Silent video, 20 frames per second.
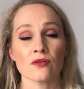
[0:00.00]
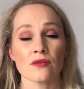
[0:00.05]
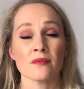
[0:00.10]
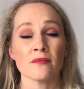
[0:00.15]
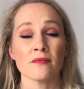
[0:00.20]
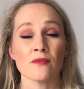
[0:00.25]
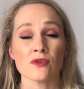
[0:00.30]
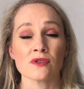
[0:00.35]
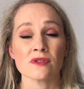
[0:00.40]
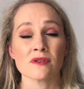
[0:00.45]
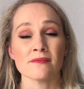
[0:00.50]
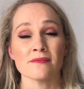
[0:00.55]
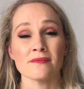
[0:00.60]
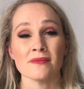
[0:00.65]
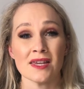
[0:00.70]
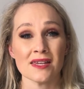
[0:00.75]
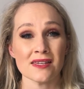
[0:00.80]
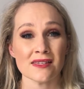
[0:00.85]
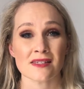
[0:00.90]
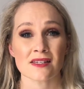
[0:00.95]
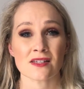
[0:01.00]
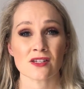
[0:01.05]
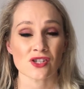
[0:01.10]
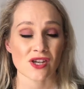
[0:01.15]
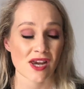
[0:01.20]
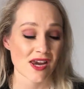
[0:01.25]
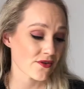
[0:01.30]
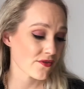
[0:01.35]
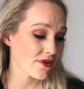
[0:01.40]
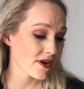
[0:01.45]
the most amazing
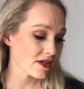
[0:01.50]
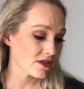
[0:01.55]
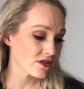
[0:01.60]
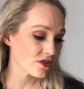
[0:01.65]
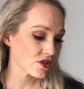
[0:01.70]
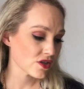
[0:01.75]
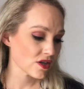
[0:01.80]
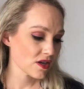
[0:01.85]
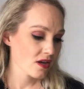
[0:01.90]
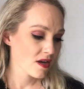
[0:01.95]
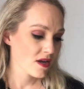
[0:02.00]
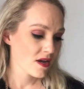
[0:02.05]
shade range.